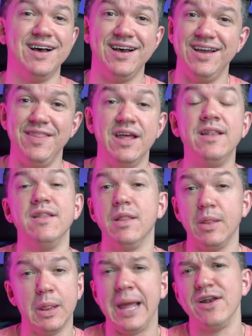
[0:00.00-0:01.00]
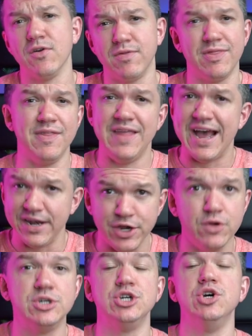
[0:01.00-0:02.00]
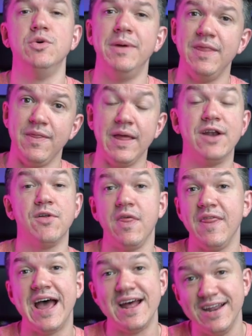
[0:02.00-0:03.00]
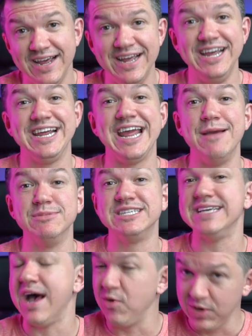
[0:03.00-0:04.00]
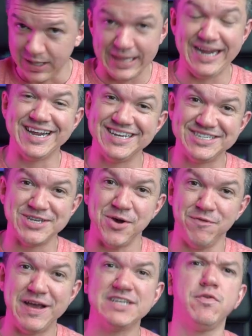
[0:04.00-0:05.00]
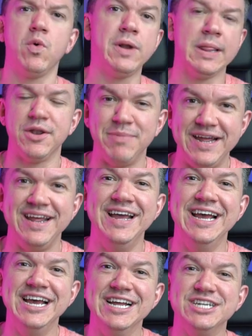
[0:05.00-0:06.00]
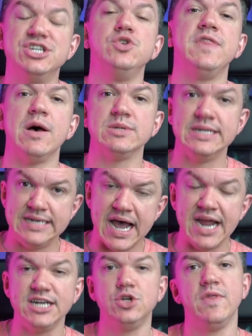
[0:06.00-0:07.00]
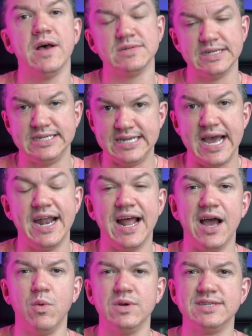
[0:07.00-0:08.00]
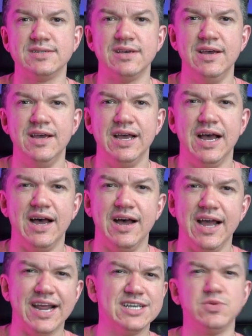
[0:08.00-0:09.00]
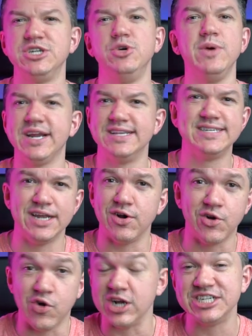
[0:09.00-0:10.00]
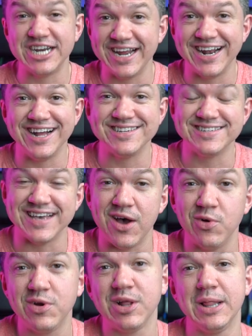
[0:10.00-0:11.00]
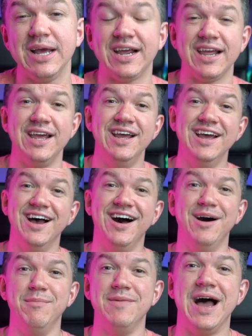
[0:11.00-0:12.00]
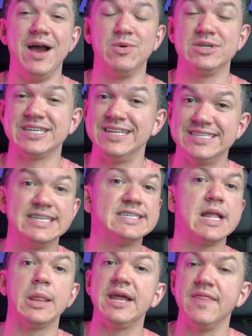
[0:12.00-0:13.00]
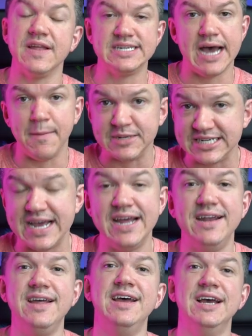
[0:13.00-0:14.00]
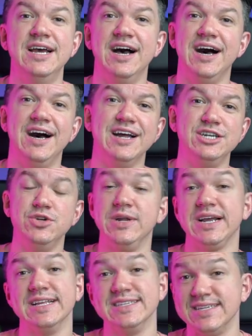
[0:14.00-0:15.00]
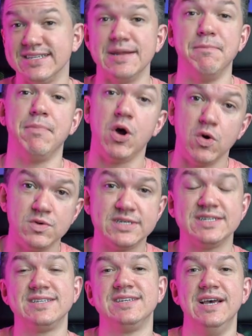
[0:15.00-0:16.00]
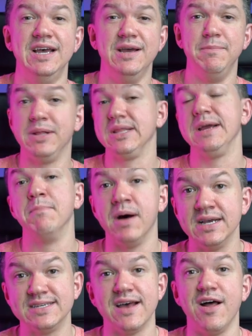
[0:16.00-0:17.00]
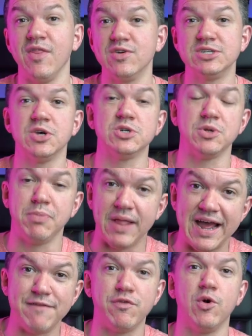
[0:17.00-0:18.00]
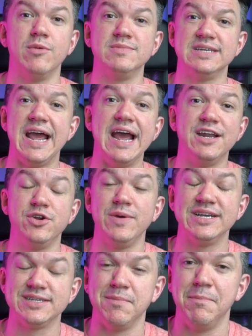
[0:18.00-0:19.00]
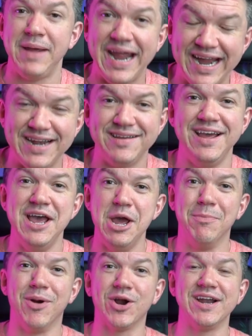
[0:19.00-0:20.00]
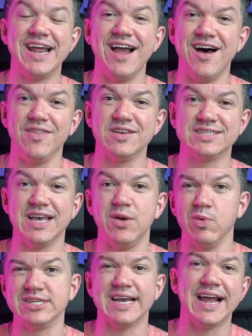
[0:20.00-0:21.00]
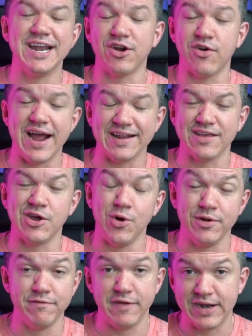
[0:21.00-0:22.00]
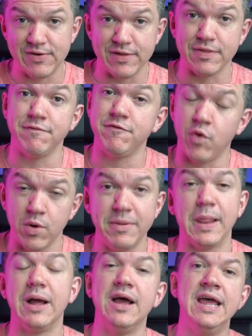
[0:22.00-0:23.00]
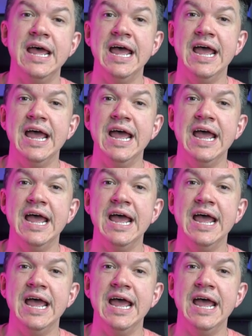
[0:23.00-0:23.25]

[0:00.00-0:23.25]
uh, and then later than that, YouTube, and then later than that came SoundClick. So fast forward a little bit to two thousand nine, two thousand ten. I was Uh, I guess what you would consider crushing it on SoundClick. Um, I was consistently in the top ten uh, due to consistent posts, building buzz on other social platforms, and doing some paid marketing on the site once I kind of cracked the code and figured out the formula.